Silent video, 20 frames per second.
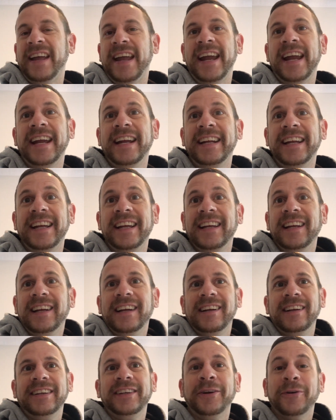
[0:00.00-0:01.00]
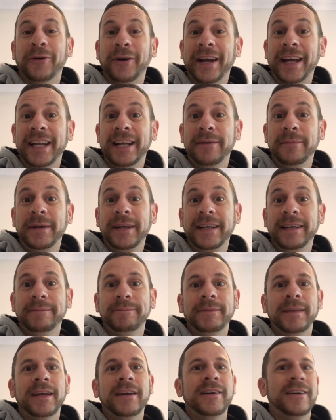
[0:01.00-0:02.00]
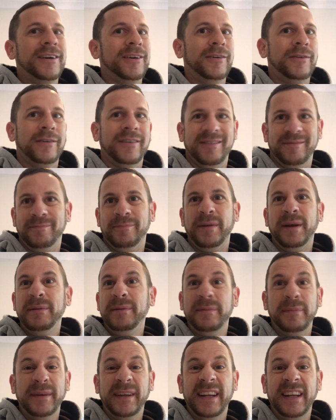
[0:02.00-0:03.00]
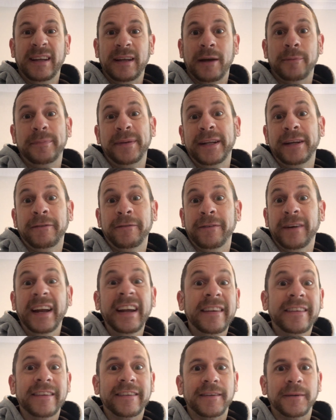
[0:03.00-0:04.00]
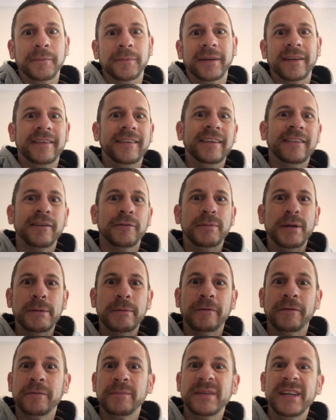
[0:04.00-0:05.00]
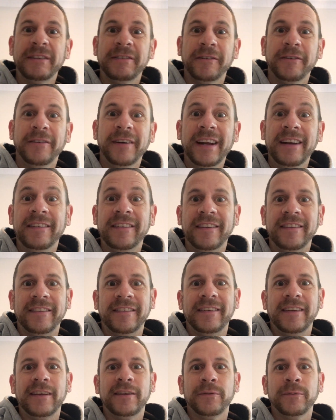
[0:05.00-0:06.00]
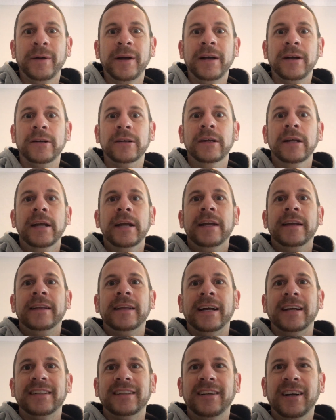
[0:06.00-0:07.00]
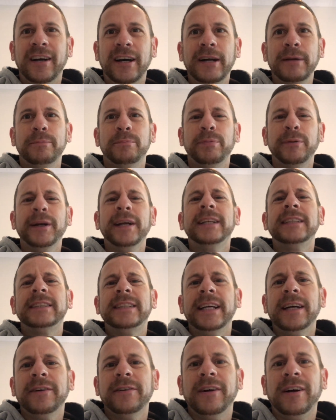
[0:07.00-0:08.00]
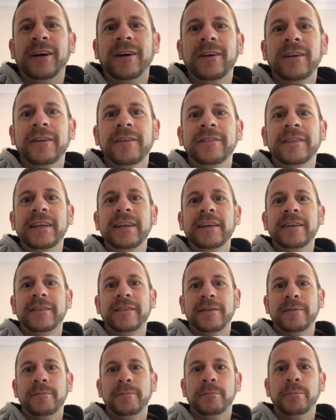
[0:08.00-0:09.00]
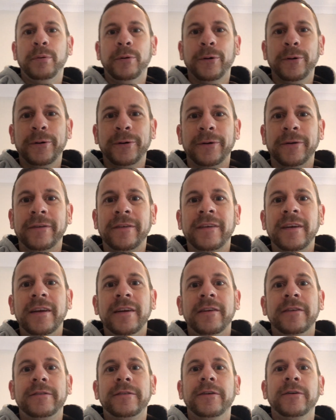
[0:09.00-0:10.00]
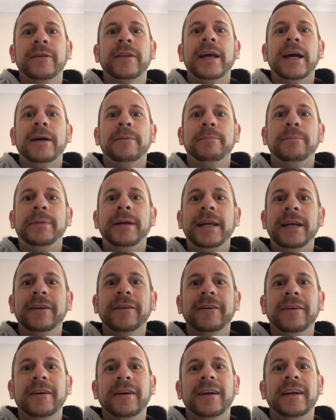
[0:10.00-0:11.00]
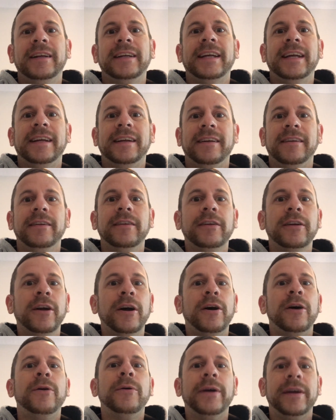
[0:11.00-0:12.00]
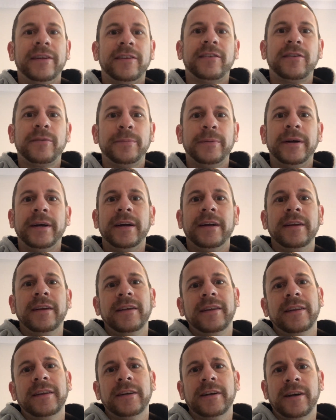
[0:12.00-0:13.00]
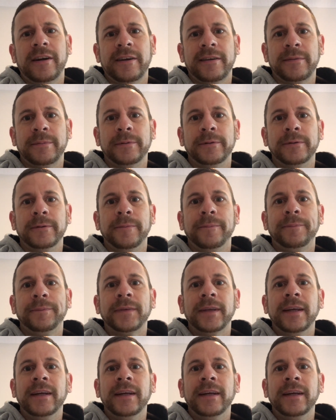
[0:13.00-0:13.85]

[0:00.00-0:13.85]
hating your enemy, maybe a bit of racism, because these are people from different races as well, that God breaks down all of these borders so that Peter can go and spread the gospel.